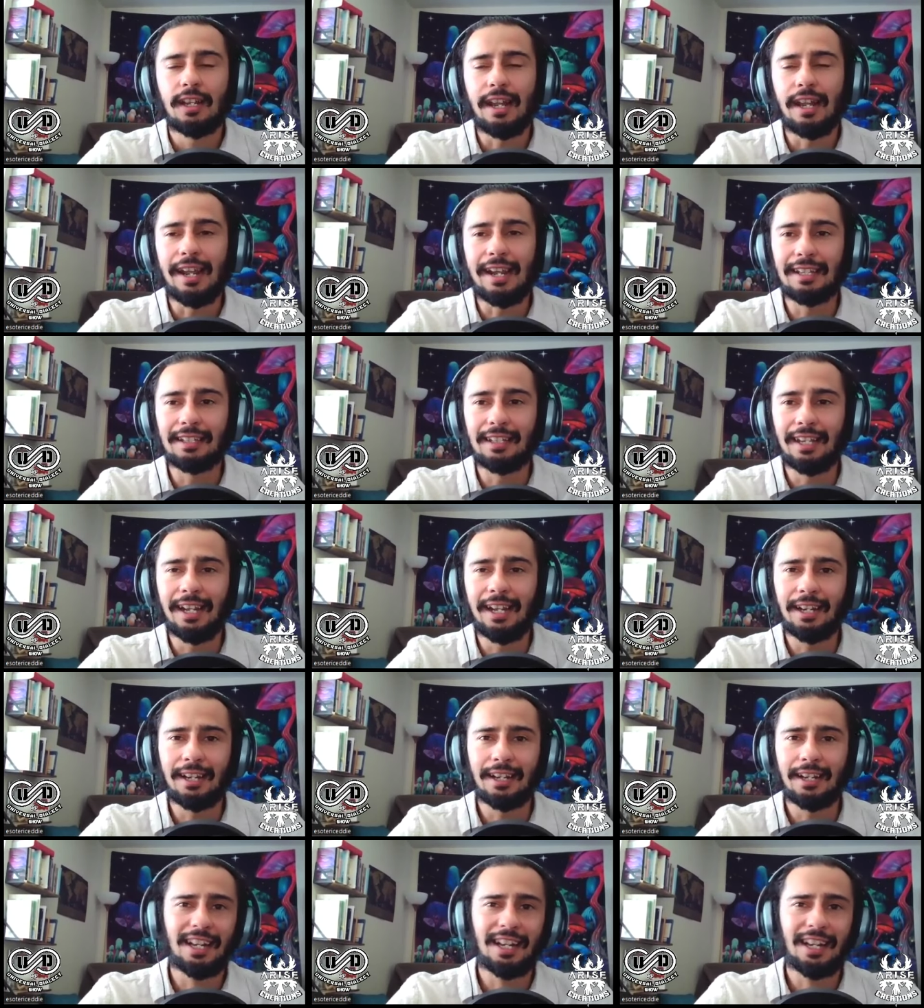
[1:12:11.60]
And
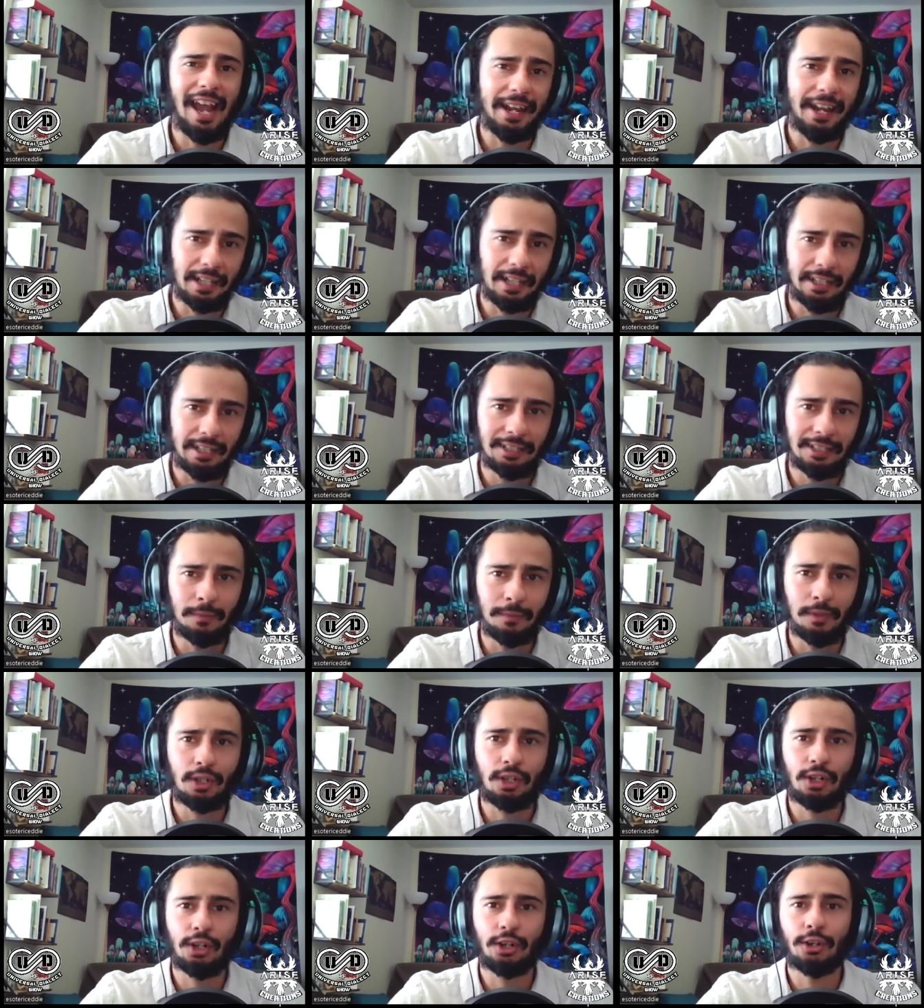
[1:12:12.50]
then a cataclysm
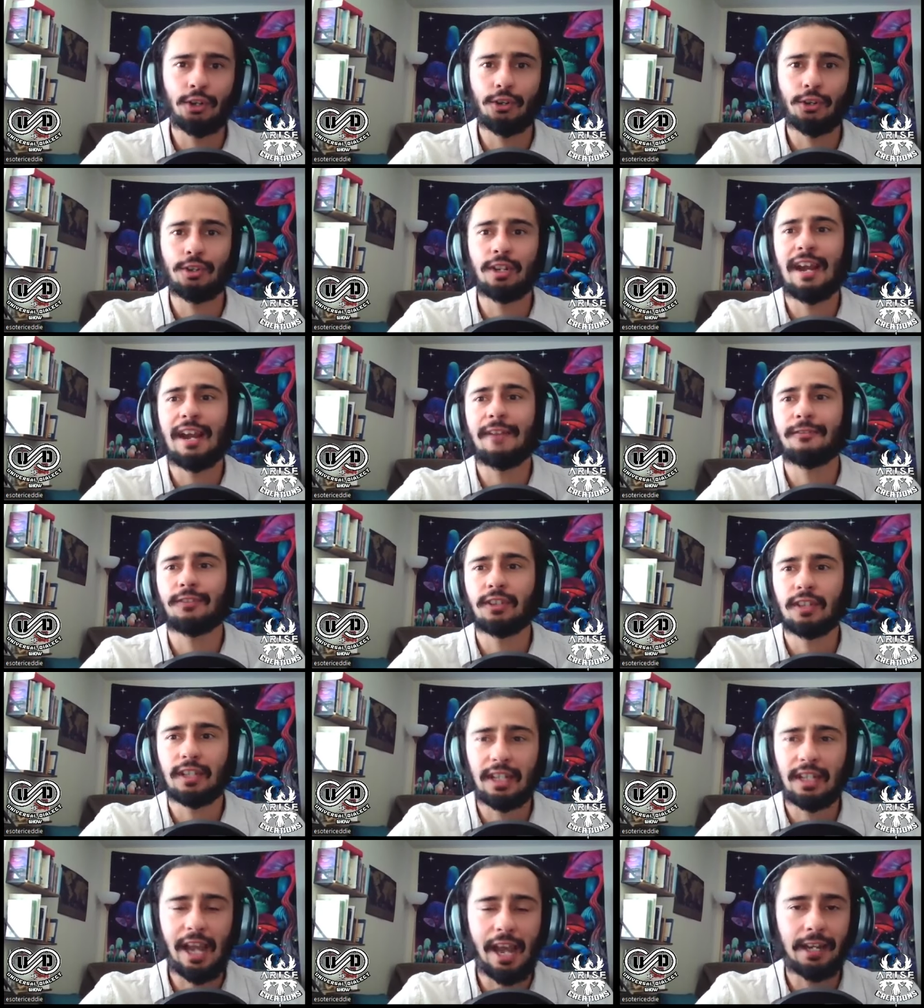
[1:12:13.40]
occurred. And after
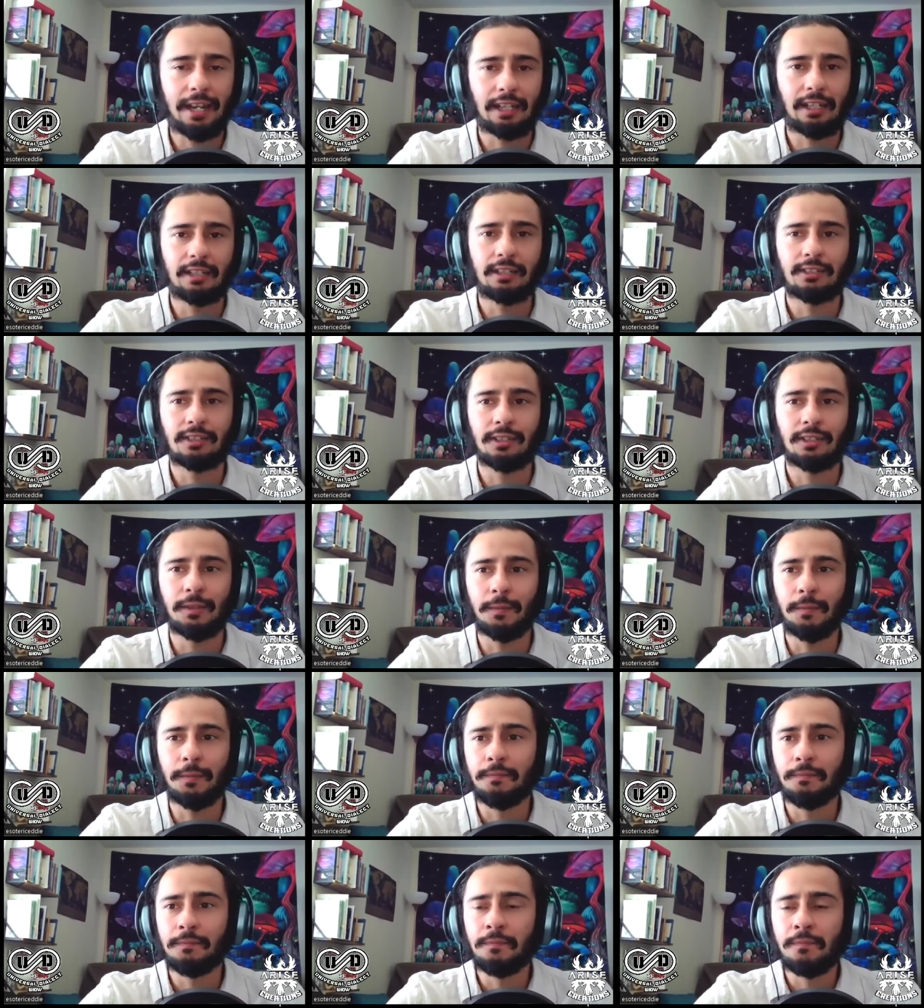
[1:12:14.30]
the
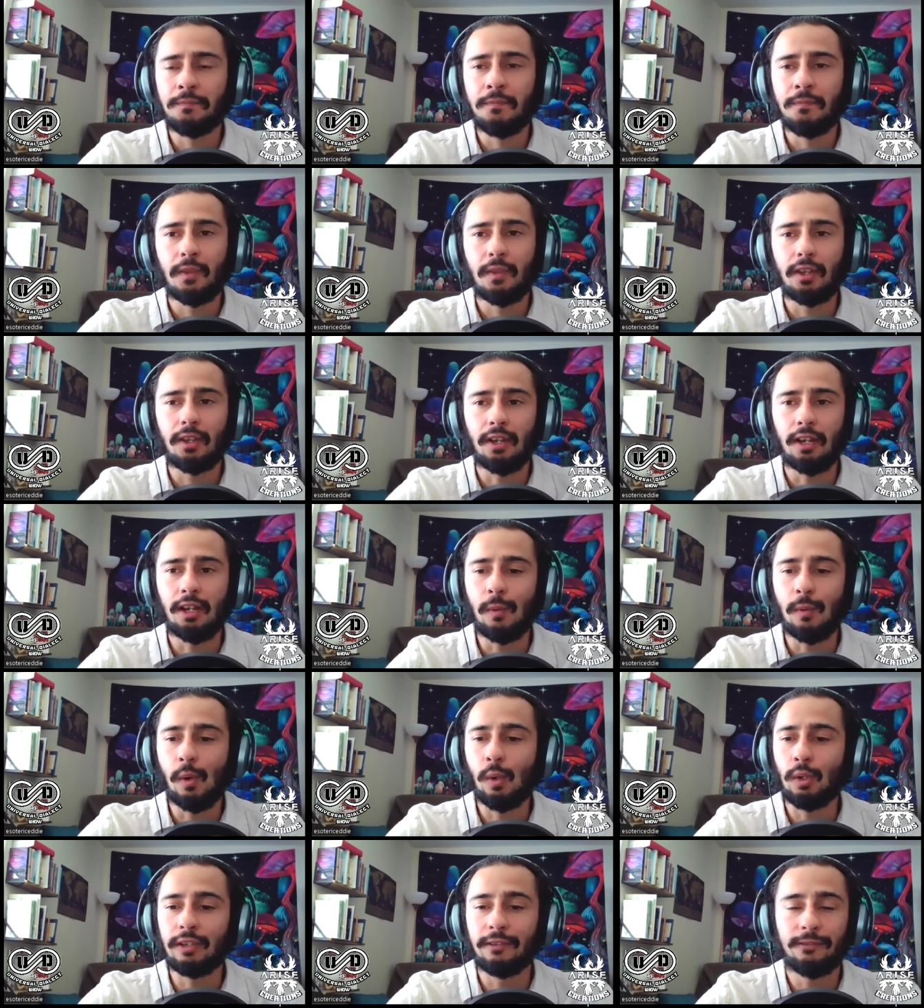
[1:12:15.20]
cataclysm, um,
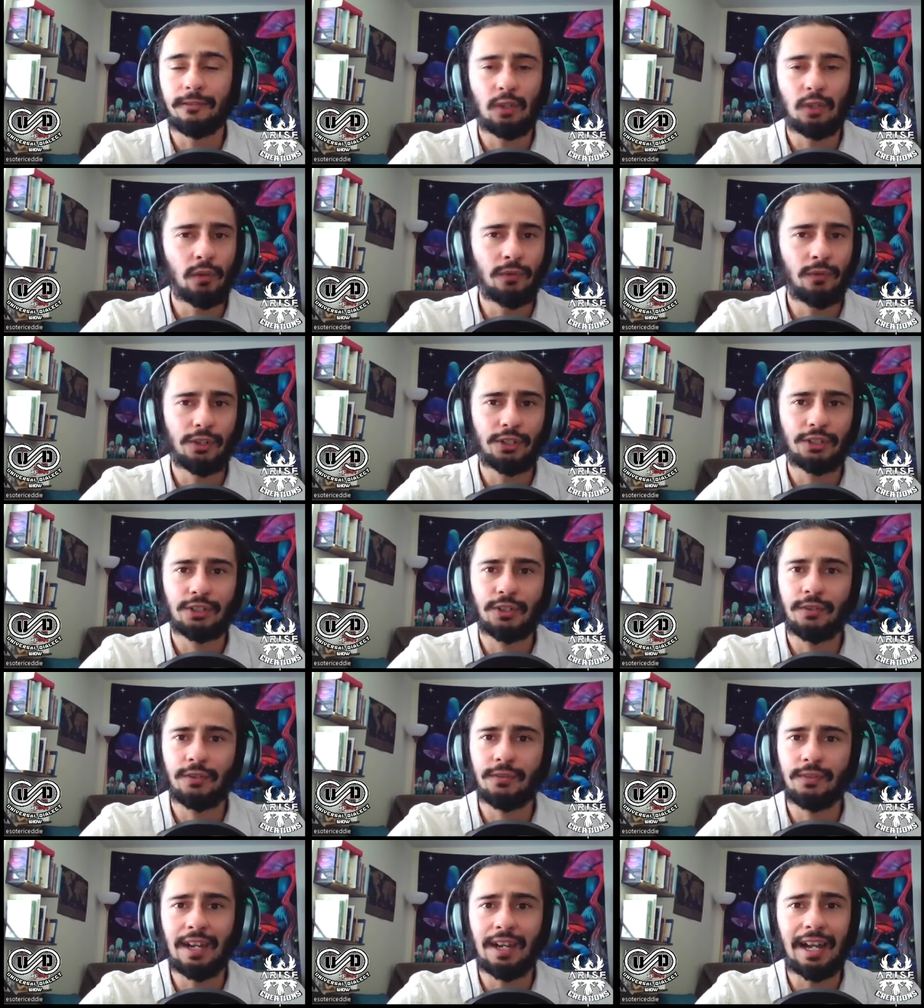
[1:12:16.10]
only few of us
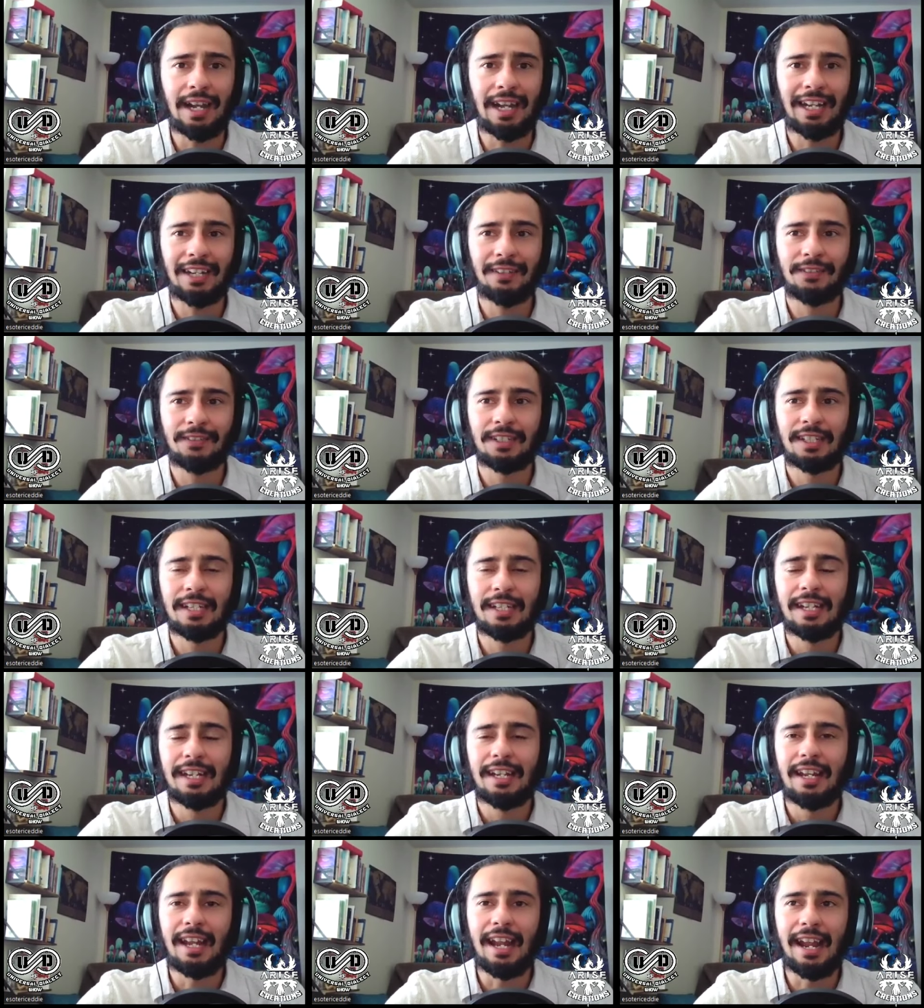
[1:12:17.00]
survived.
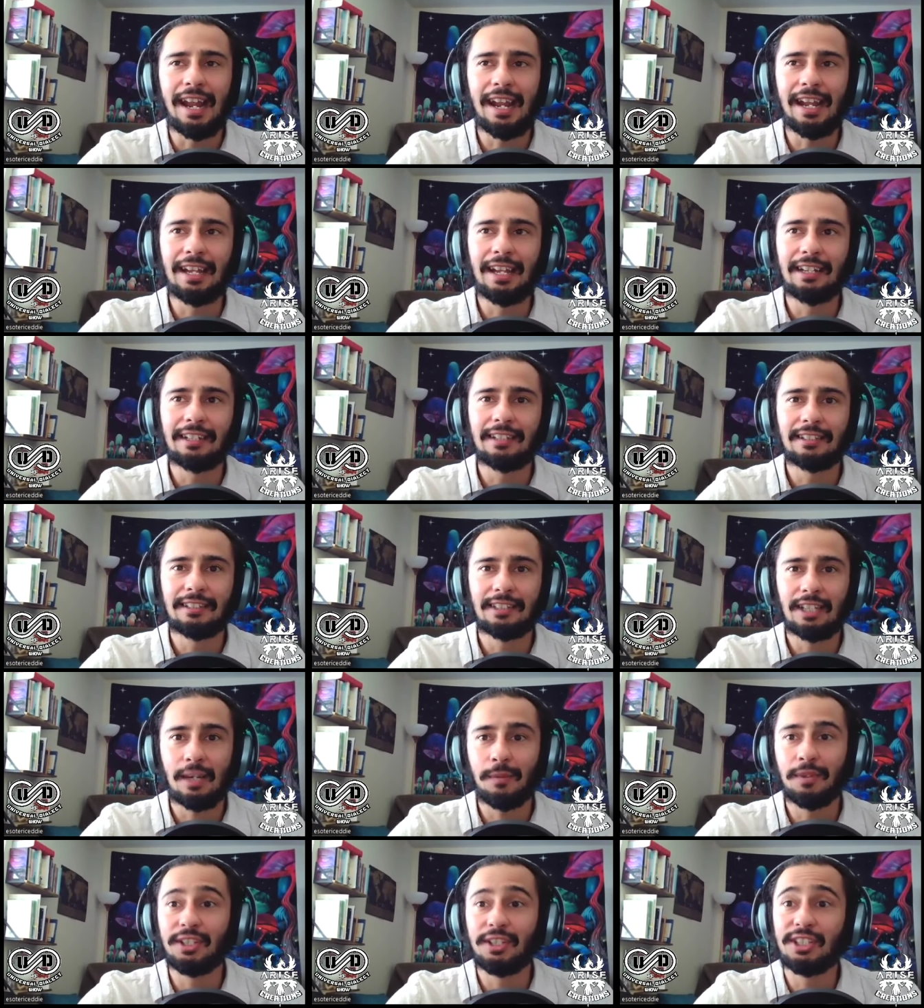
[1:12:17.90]
And
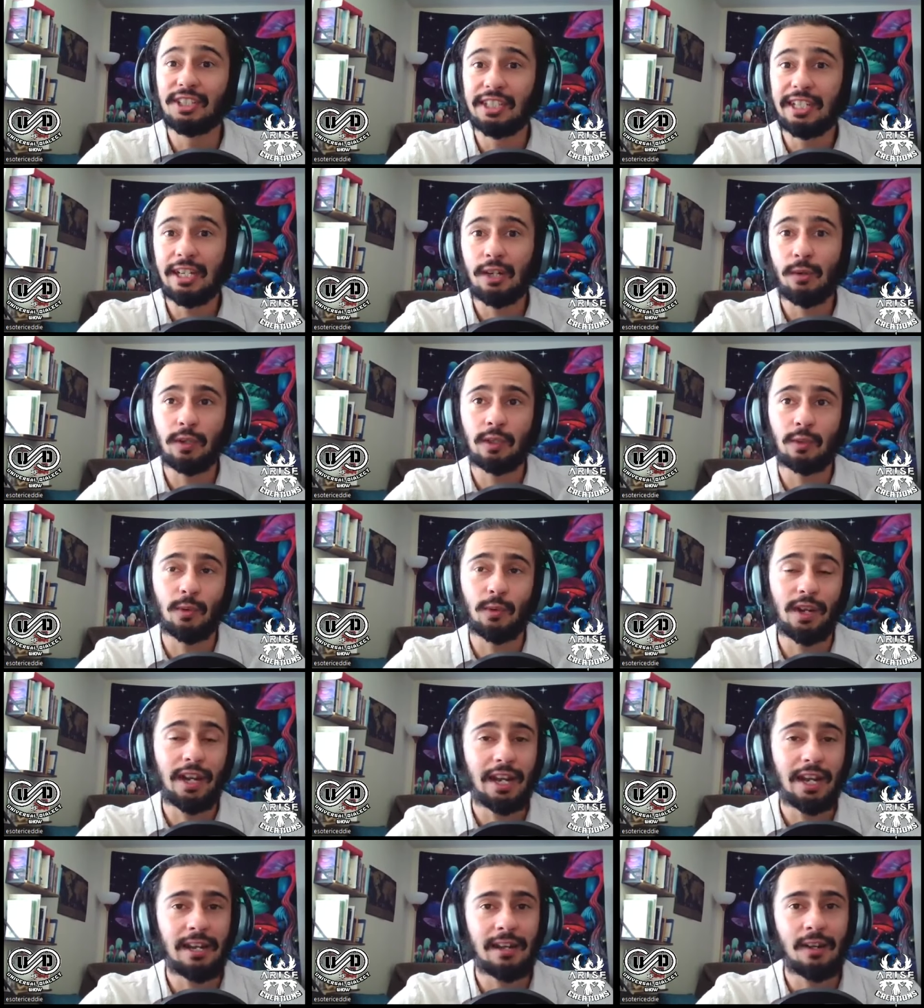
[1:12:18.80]
some of the secrets were
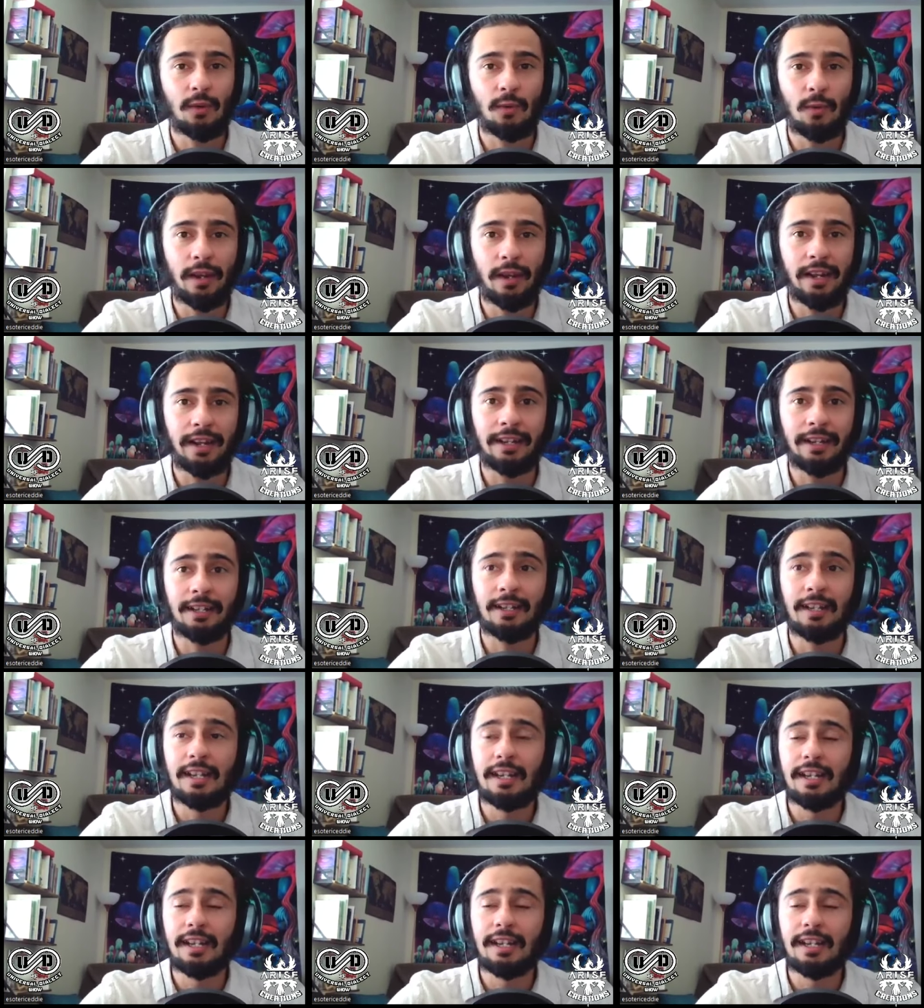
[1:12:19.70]
hidden away